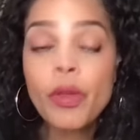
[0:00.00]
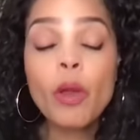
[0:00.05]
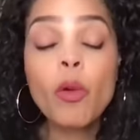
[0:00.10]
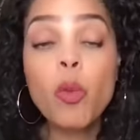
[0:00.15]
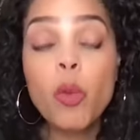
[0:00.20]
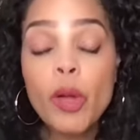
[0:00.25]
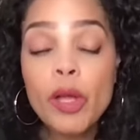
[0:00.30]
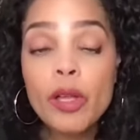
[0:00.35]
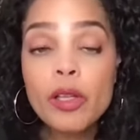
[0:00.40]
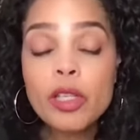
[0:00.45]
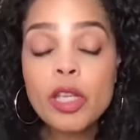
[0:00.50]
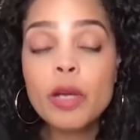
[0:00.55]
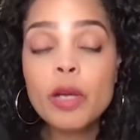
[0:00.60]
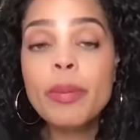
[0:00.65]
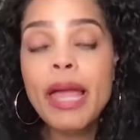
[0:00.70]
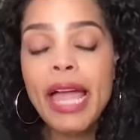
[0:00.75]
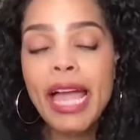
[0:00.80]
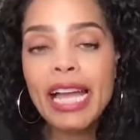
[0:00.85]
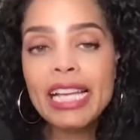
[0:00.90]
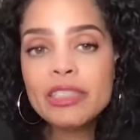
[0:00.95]
William
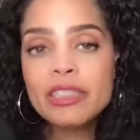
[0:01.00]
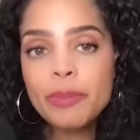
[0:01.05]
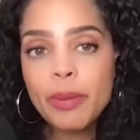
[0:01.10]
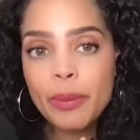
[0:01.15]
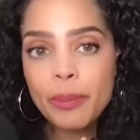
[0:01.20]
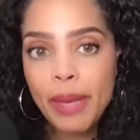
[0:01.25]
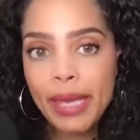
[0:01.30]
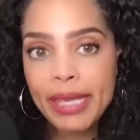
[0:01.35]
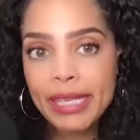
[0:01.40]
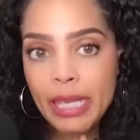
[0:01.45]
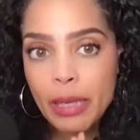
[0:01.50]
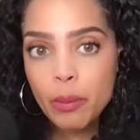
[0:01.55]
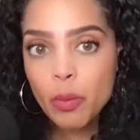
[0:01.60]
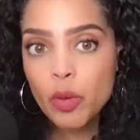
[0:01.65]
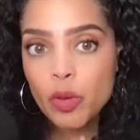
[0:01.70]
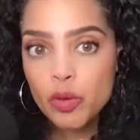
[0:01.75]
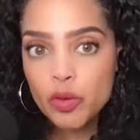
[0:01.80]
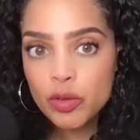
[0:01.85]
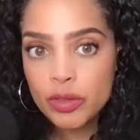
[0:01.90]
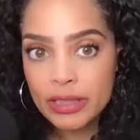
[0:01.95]
has been making
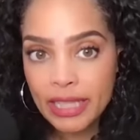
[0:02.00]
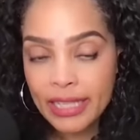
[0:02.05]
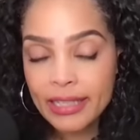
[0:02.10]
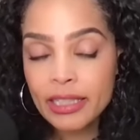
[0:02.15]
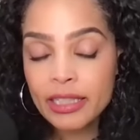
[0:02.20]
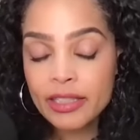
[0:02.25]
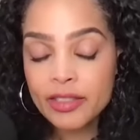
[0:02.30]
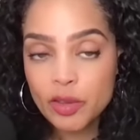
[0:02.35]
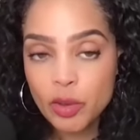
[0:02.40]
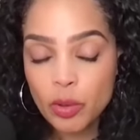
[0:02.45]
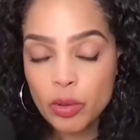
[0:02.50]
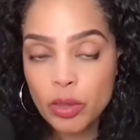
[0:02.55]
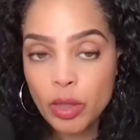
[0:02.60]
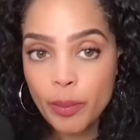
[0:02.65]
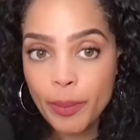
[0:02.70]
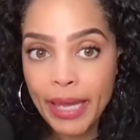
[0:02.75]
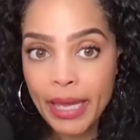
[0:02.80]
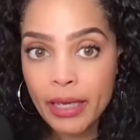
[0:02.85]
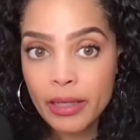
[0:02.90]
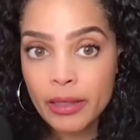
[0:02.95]
moves like a solo
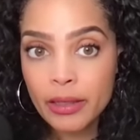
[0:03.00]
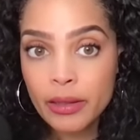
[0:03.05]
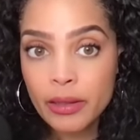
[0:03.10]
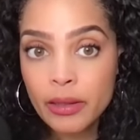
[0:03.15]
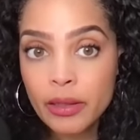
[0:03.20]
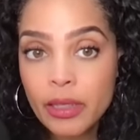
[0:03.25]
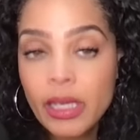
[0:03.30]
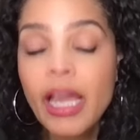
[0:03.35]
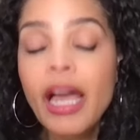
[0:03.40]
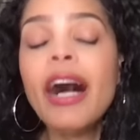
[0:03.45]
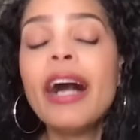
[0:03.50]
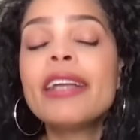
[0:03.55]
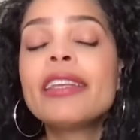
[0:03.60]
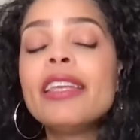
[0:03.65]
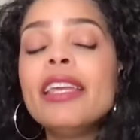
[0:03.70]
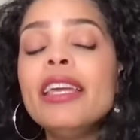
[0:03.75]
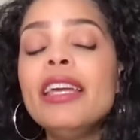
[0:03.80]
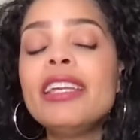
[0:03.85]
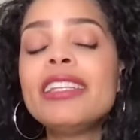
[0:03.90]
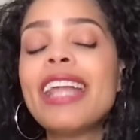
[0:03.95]
man.
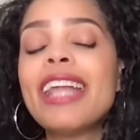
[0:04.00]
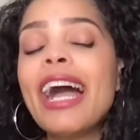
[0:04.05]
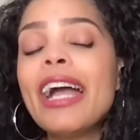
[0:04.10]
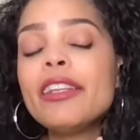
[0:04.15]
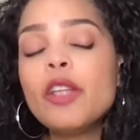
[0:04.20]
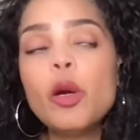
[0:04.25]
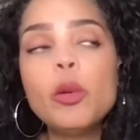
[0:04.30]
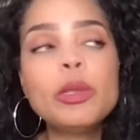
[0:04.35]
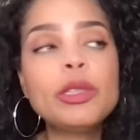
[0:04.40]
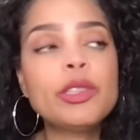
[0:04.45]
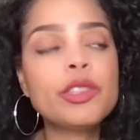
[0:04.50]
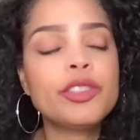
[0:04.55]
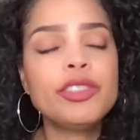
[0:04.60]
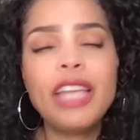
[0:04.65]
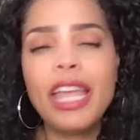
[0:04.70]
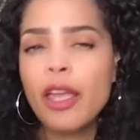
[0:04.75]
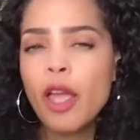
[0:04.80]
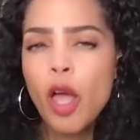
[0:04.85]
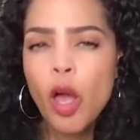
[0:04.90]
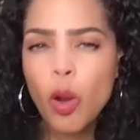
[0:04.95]
Again, I know what you're
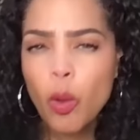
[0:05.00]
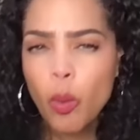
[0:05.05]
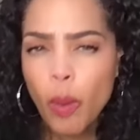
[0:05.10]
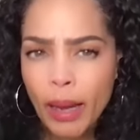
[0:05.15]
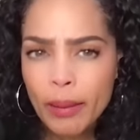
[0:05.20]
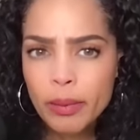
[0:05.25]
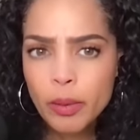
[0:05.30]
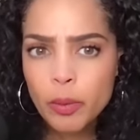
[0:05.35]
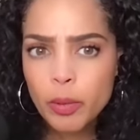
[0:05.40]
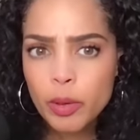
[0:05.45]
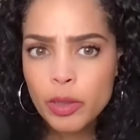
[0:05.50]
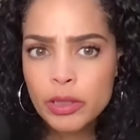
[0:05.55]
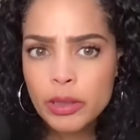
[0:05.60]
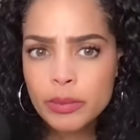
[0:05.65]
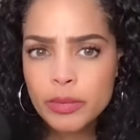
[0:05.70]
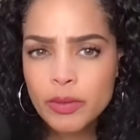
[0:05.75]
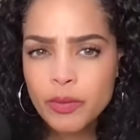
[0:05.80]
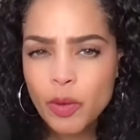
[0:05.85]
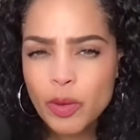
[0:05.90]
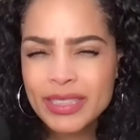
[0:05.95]
saying. Why would William
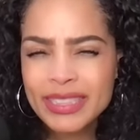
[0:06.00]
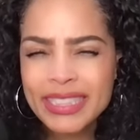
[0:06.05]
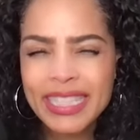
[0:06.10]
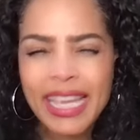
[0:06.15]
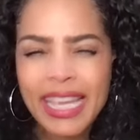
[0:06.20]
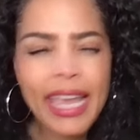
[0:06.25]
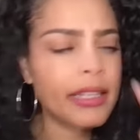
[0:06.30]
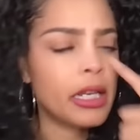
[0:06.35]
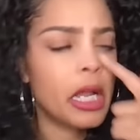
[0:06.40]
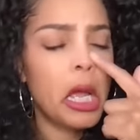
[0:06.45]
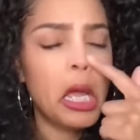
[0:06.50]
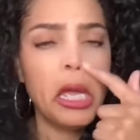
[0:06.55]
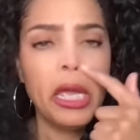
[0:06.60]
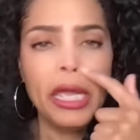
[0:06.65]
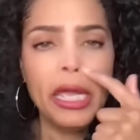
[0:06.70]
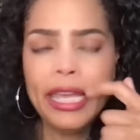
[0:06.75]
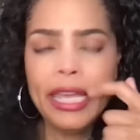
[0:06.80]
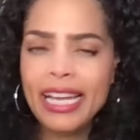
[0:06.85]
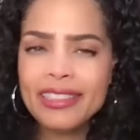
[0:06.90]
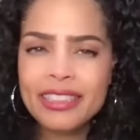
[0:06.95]
divorce Kate?
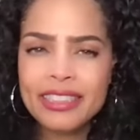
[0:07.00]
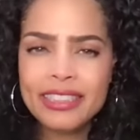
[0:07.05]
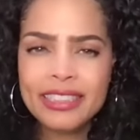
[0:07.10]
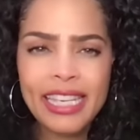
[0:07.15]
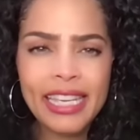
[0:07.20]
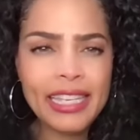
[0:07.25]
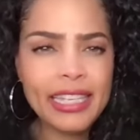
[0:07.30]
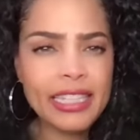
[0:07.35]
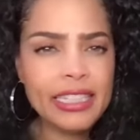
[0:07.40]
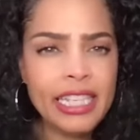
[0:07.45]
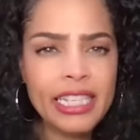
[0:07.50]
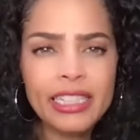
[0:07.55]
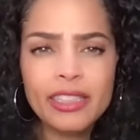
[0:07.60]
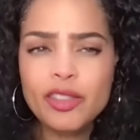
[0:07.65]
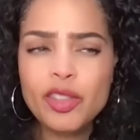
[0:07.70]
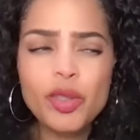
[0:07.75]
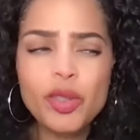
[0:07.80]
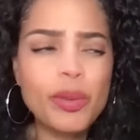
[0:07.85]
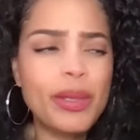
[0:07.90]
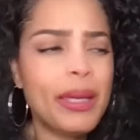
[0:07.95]
He has his cake and eat it
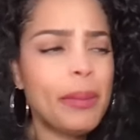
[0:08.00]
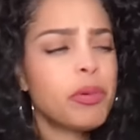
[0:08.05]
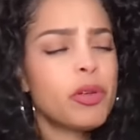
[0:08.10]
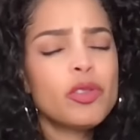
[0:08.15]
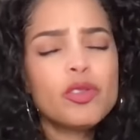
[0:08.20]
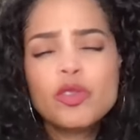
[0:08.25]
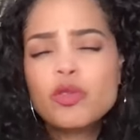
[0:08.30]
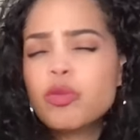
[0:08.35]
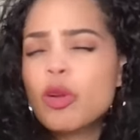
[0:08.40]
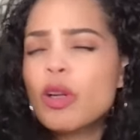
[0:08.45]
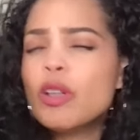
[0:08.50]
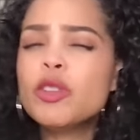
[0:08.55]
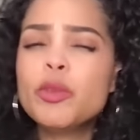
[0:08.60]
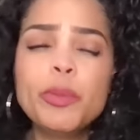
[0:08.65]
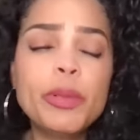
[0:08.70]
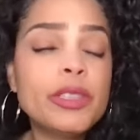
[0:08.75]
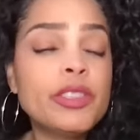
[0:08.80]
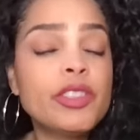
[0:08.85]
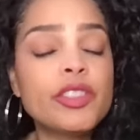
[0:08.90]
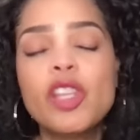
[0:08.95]
too. He prunes rose
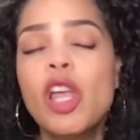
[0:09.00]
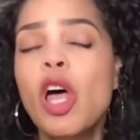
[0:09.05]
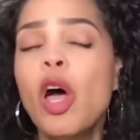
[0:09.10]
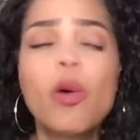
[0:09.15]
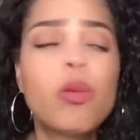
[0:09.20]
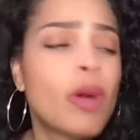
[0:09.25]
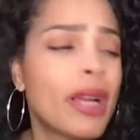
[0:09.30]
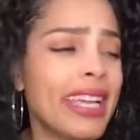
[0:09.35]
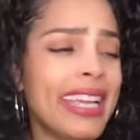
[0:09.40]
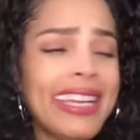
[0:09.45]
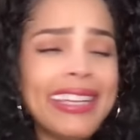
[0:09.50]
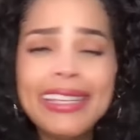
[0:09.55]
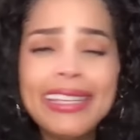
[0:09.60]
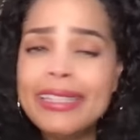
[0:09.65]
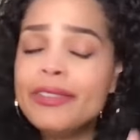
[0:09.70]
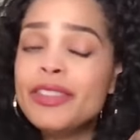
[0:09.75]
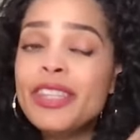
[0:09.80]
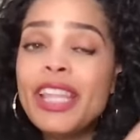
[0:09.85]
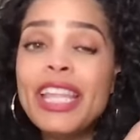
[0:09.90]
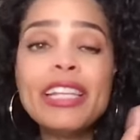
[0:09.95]
bushes. He
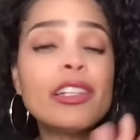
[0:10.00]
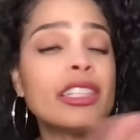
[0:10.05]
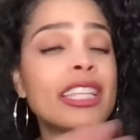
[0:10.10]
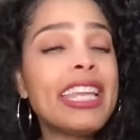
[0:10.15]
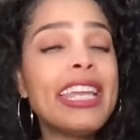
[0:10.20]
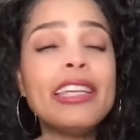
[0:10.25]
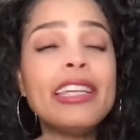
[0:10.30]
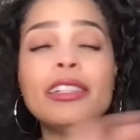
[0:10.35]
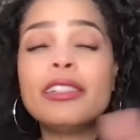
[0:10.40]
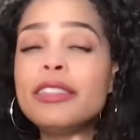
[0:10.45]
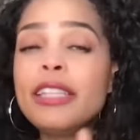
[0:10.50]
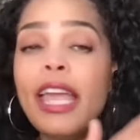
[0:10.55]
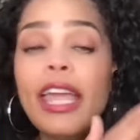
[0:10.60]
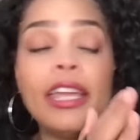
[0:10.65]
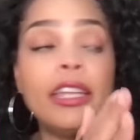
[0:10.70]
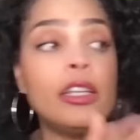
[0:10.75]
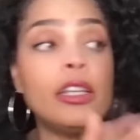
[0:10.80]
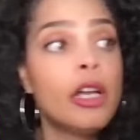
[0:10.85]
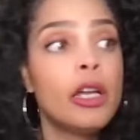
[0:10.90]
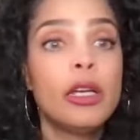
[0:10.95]
can literally
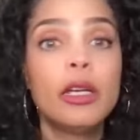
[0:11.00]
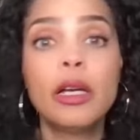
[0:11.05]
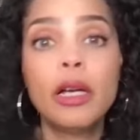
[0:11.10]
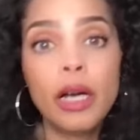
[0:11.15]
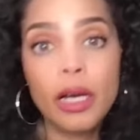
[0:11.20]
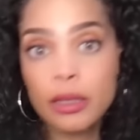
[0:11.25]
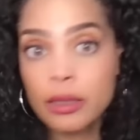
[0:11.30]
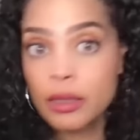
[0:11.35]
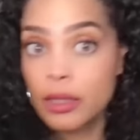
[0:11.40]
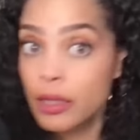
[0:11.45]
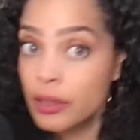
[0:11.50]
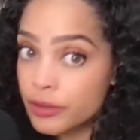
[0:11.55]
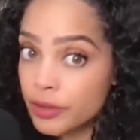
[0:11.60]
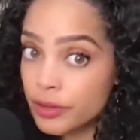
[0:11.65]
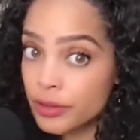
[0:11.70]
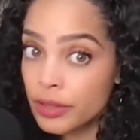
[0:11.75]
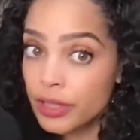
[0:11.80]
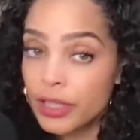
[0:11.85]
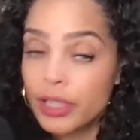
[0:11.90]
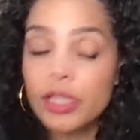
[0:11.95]
entertain,
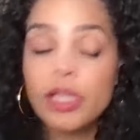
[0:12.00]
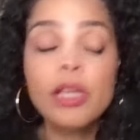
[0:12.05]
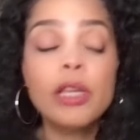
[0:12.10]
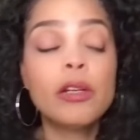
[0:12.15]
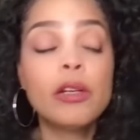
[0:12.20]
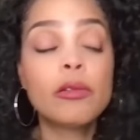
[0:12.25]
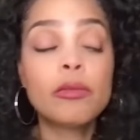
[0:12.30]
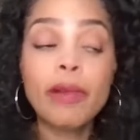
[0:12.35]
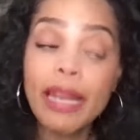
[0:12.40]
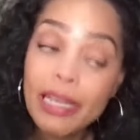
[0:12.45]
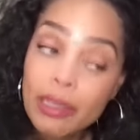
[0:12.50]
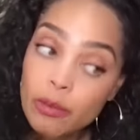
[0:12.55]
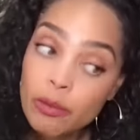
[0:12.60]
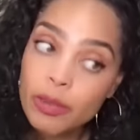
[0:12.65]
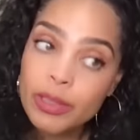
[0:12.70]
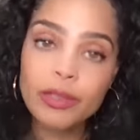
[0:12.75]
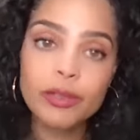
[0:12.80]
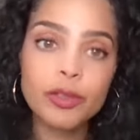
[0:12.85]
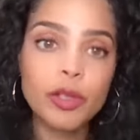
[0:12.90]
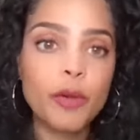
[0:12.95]
allegedly, right? We
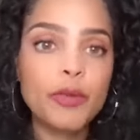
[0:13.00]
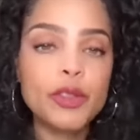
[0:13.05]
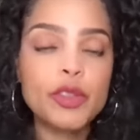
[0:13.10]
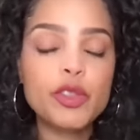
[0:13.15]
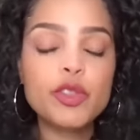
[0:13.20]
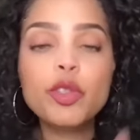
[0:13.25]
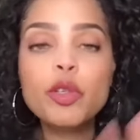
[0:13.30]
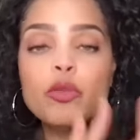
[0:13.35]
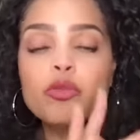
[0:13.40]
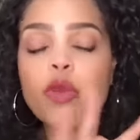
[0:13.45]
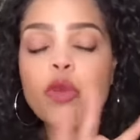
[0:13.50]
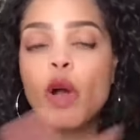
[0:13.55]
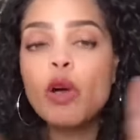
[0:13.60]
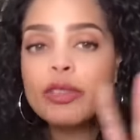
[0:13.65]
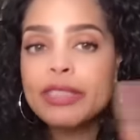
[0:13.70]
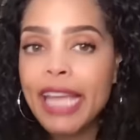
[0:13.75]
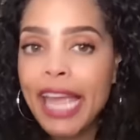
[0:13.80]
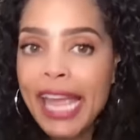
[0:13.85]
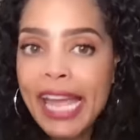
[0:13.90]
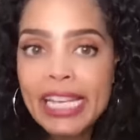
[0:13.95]
don't know if it's true, Rose
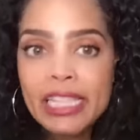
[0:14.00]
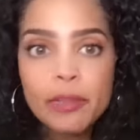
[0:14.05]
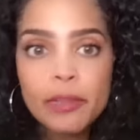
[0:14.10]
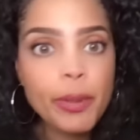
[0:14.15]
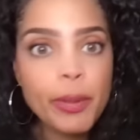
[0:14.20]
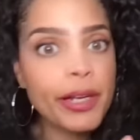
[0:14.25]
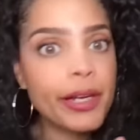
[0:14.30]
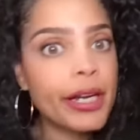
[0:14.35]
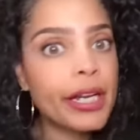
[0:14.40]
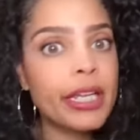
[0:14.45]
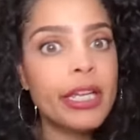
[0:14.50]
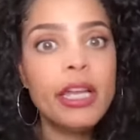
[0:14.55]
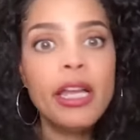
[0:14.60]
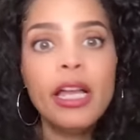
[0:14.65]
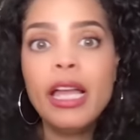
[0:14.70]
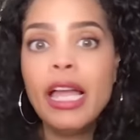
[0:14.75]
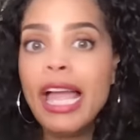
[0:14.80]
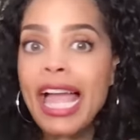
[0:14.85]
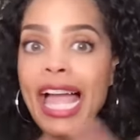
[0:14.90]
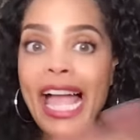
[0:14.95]
Hanbury
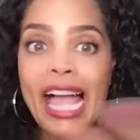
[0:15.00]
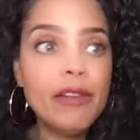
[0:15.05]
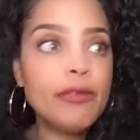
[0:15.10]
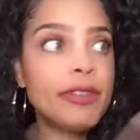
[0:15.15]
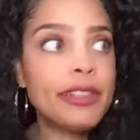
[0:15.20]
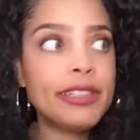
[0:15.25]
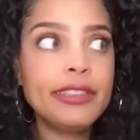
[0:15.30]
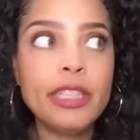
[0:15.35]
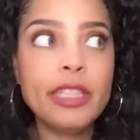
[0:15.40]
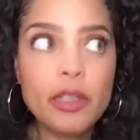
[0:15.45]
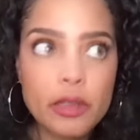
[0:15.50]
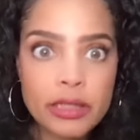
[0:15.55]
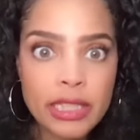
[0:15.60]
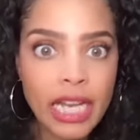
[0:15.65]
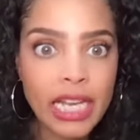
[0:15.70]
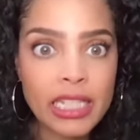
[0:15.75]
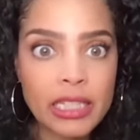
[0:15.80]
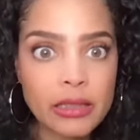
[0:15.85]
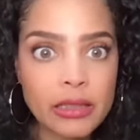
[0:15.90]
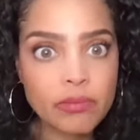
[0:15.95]
every single
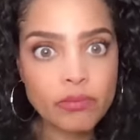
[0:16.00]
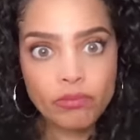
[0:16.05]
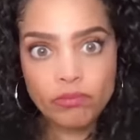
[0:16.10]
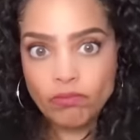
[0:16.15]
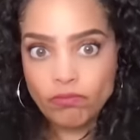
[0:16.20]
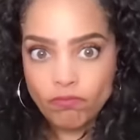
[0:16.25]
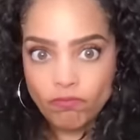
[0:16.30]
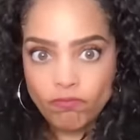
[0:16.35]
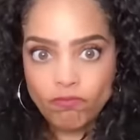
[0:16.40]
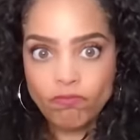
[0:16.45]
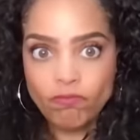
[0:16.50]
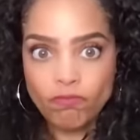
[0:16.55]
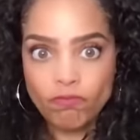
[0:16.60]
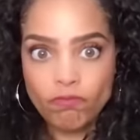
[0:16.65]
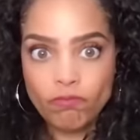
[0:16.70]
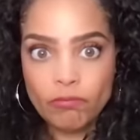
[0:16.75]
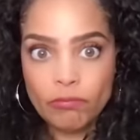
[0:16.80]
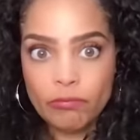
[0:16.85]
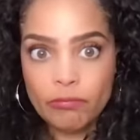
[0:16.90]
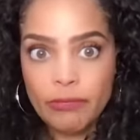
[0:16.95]
night,
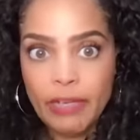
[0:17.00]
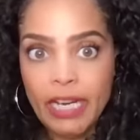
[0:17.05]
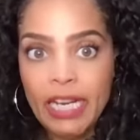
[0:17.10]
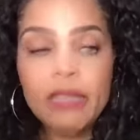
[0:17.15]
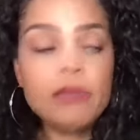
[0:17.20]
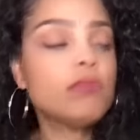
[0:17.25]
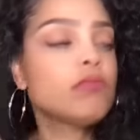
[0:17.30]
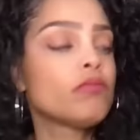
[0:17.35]
right?